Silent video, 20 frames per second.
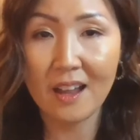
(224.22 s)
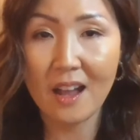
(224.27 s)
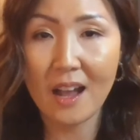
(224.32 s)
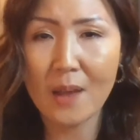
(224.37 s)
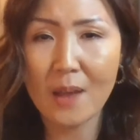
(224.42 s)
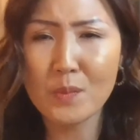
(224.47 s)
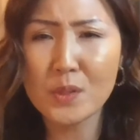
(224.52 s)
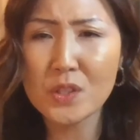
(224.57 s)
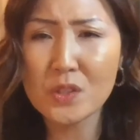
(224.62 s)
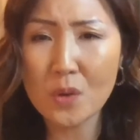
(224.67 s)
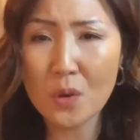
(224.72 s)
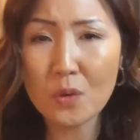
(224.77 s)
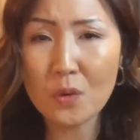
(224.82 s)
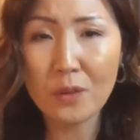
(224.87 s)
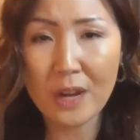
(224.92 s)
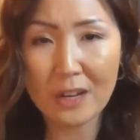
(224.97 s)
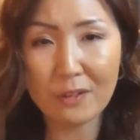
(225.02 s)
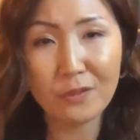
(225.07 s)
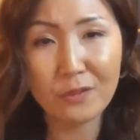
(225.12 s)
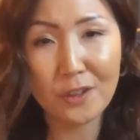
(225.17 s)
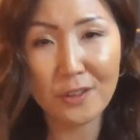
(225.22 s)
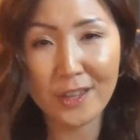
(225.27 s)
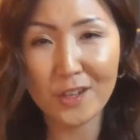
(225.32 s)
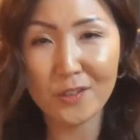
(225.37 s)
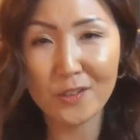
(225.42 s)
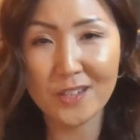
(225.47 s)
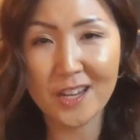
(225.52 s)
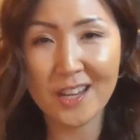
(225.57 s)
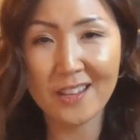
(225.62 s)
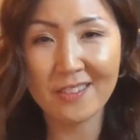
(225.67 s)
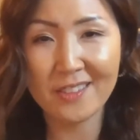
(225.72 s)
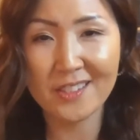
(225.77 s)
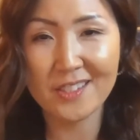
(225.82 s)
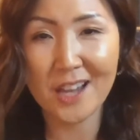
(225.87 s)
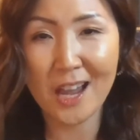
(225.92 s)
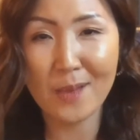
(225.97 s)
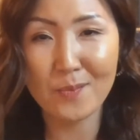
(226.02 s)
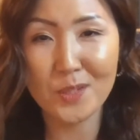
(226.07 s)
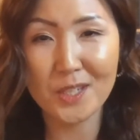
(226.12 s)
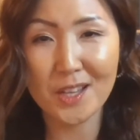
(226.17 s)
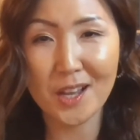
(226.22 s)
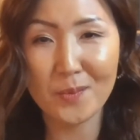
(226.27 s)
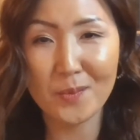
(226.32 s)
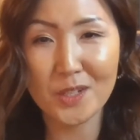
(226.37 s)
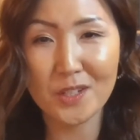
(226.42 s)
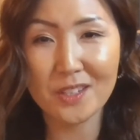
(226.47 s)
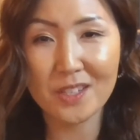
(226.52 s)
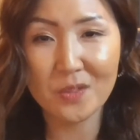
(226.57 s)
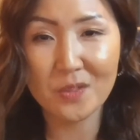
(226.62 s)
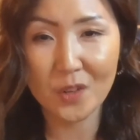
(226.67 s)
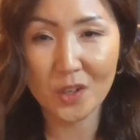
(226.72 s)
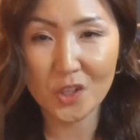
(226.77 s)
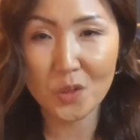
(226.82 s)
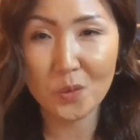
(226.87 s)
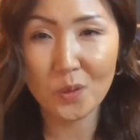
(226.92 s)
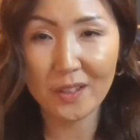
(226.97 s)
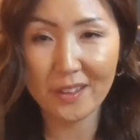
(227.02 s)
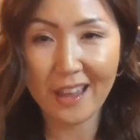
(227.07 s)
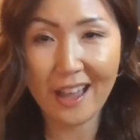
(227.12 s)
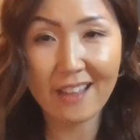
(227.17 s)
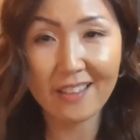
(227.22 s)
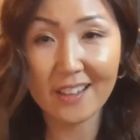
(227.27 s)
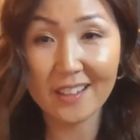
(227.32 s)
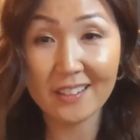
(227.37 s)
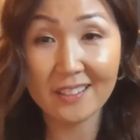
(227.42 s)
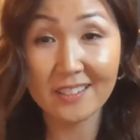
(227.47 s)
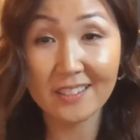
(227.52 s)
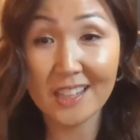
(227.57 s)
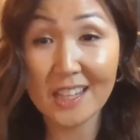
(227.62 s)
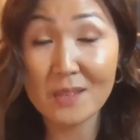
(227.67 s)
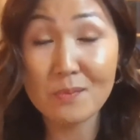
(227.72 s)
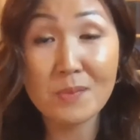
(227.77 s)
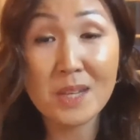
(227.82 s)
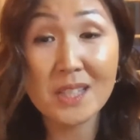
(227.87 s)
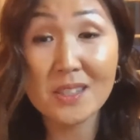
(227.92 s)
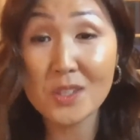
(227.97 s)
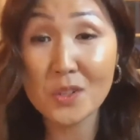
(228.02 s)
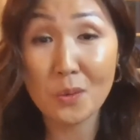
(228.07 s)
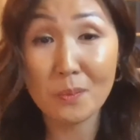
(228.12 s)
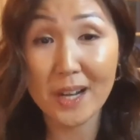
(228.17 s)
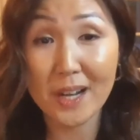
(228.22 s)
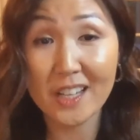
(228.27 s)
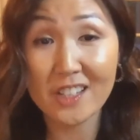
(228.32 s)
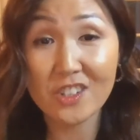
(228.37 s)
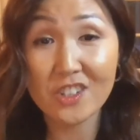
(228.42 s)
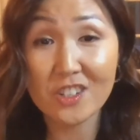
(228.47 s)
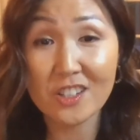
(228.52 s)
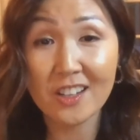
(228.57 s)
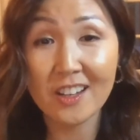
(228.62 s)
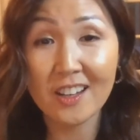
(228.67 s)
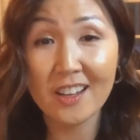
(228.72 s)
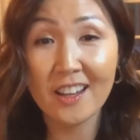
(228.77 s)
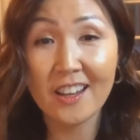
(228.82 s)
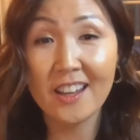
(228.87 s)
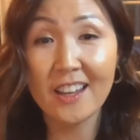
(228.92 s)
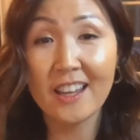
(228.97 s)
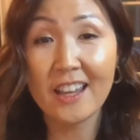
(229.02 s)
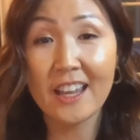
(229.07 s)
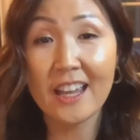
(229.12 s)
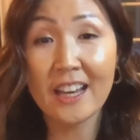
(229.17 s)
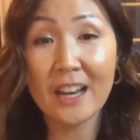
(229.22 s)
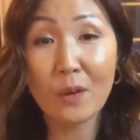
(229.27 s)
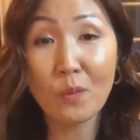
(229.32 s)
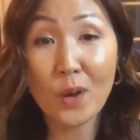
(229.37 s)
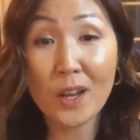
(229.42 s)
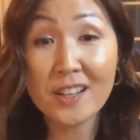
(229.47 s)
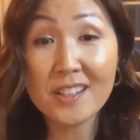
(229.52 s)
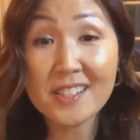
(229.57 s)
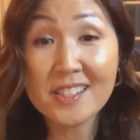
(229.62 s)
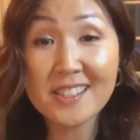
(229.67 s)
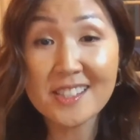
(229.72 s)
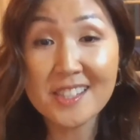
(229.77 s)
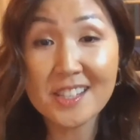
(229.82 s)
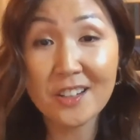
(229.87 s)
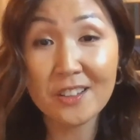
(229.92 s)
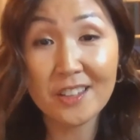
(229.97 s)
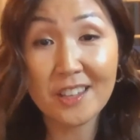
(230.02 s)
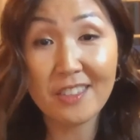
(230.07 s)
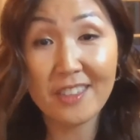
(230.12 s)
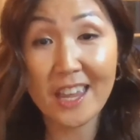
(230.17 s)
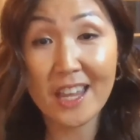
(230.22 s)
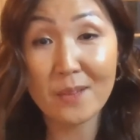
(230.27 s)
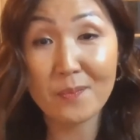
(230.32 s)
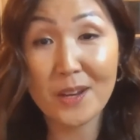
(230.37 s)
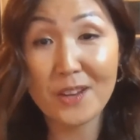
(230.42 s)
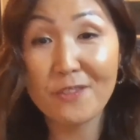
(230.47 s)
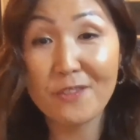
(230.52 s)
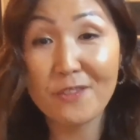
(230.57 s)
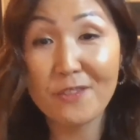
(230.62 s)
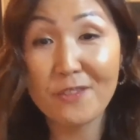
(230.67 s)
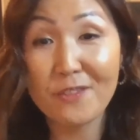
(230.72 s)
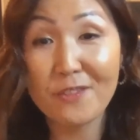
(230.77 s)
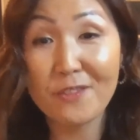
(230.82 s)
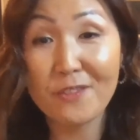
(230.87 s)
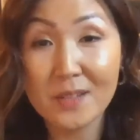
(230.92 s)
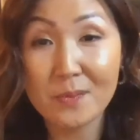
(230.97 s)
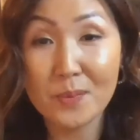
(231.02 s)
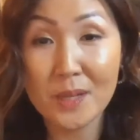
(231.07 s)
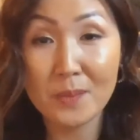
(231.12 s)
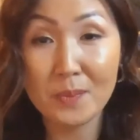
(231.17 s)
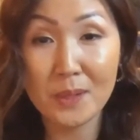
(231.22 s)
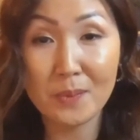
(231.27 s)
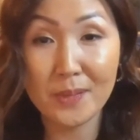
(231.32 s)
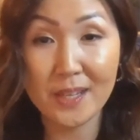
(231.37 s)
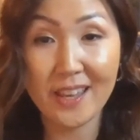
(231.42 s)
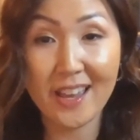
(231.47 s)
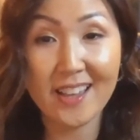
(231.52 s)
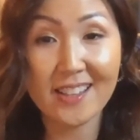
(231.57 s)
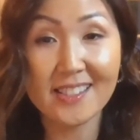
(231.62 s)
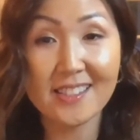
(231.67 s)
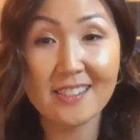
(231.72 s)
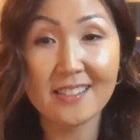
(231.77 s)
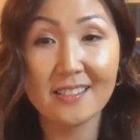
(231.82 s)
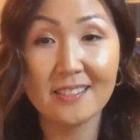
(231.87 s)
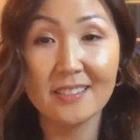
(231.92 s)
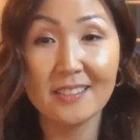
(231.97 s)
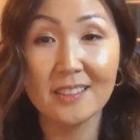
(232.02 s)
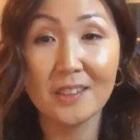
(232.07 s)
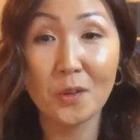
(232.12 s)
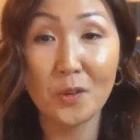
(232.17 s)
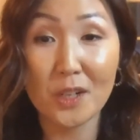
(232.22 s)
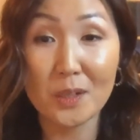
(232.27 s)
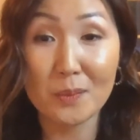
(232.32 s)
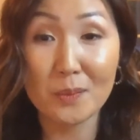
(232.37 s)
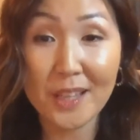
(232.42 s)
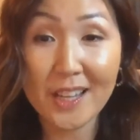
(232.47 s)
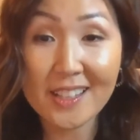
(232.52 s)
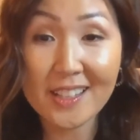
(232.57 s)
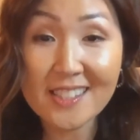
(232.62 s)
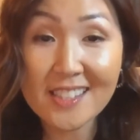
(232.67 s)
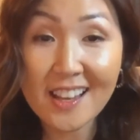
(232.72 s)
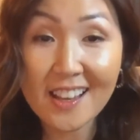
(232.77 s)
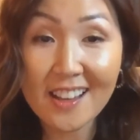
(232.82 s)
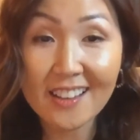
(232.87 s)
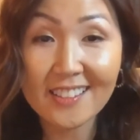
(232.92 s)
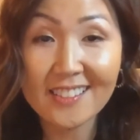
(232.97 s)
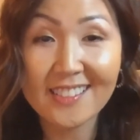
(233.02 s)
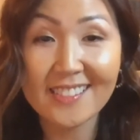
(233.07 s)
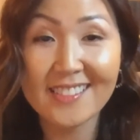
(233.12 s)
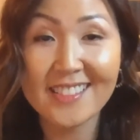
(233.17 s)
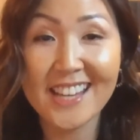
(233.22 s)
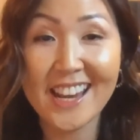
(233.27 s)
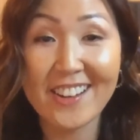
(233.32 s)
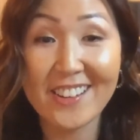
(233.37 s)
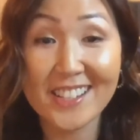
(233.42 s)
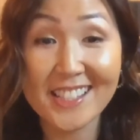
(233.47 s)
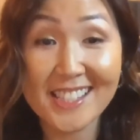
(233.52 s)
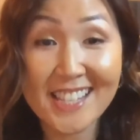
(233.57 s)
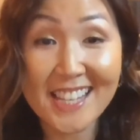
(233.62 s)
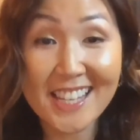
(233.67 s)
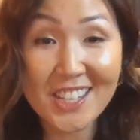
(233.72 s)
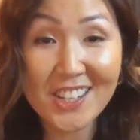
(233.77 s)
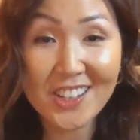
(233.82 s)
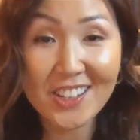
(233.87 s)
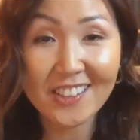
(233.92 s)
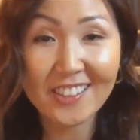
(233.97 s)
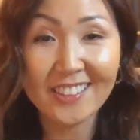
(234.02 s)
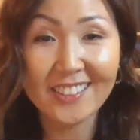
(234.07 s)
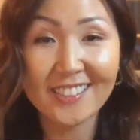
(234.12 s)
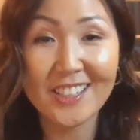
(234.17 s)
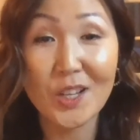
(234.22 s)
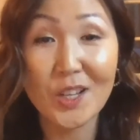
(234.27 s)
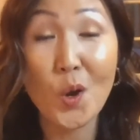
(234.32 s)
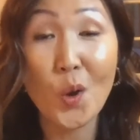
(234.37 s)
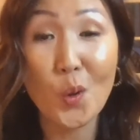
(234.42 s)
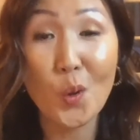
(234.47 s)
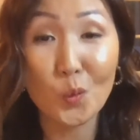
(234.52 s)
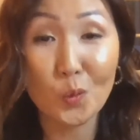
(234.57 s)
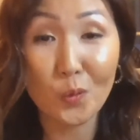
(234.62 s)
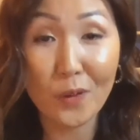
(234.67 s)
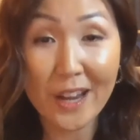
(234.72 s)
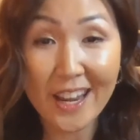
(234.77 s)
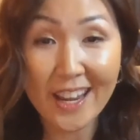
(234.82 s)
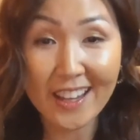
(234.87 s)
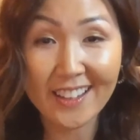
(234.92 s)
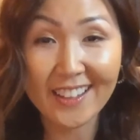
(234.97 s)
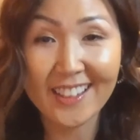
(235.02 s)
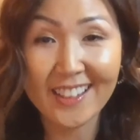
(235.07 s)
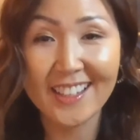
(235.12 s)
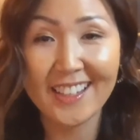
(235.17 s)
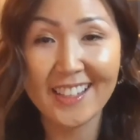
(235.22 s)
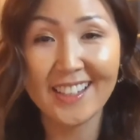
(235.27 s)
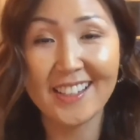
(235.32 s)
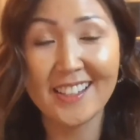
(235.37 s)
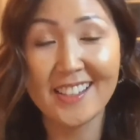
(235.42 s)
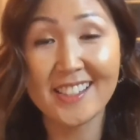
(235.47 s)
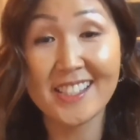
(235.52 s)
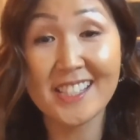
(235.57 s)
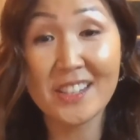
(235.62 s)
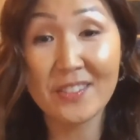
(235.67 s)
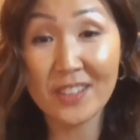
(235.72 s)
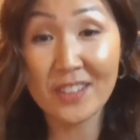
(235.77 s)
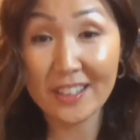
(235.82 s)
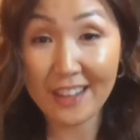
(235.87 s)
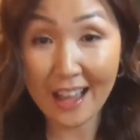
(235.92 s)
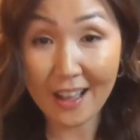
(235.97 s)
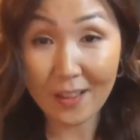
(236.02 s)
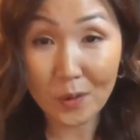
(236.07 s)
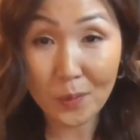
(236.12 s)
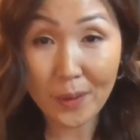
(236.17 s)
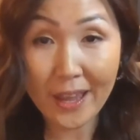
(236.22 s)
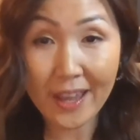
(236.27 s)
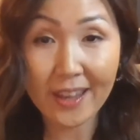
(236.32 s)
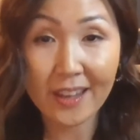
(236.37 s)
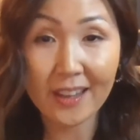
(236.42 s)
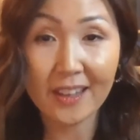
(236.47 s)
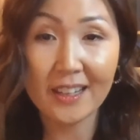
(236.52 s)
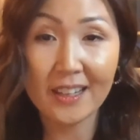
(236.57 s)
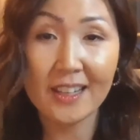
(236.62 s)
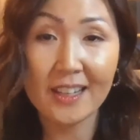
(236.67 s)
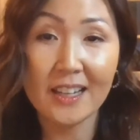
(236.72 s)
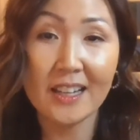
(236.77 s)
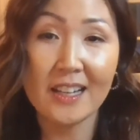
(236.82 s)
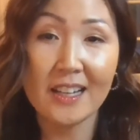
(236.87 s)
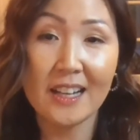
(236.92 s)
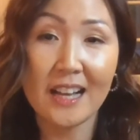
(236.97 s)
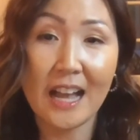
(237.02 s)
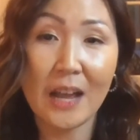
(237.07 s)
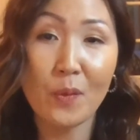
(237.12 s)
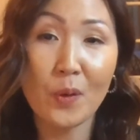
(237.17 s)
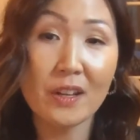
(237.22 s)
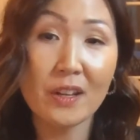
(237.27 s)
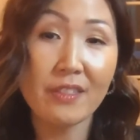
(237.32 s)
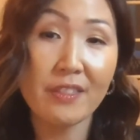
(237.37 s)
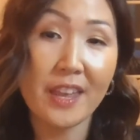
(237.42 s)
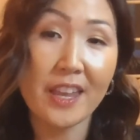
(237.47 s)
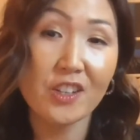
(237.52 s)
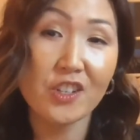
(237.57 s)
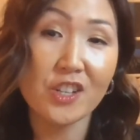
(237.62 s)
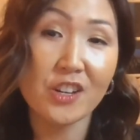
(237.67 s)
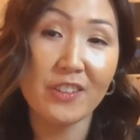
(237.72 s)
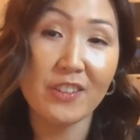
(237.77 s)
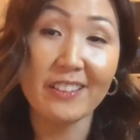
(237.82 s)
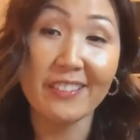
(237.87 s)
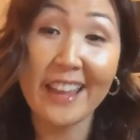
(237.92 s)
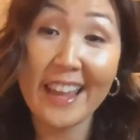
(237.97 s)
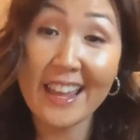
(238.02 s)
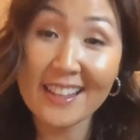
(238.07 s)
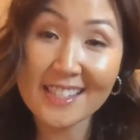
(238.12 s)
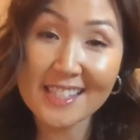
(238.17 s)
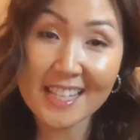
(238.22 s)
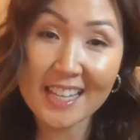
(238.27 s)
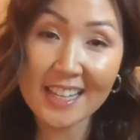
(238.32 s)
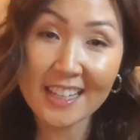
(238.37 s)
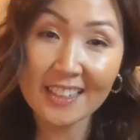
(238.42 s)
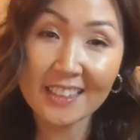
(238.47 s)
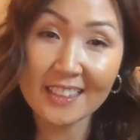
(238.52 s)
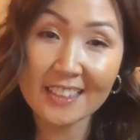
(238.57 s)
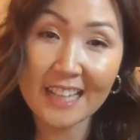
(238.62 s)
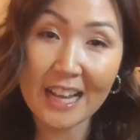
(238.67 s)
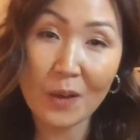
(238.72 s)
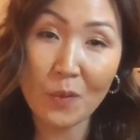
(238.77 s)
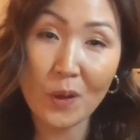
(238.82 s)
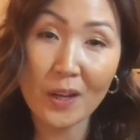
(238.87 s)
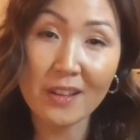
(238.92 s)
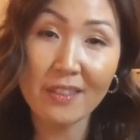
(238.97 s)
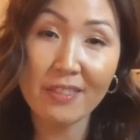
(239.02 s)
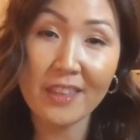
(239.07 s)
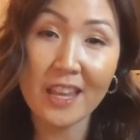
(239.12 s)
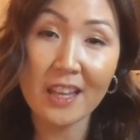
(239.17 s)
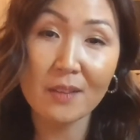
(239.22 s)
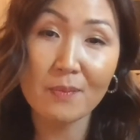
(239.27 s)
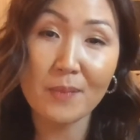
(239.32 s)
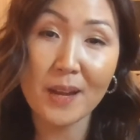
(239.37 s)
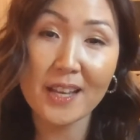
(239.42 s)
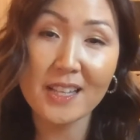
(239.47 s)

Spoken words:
I'm so grateful that you've taken the time to come to this virtual gala. It means so much. And I want to sincerely thank my friends at BBBS, Lauren Plichta, Tara Sr., Nicole Ring, Stephen Galloway. I want to thank Sherry Lansing. I want to thank my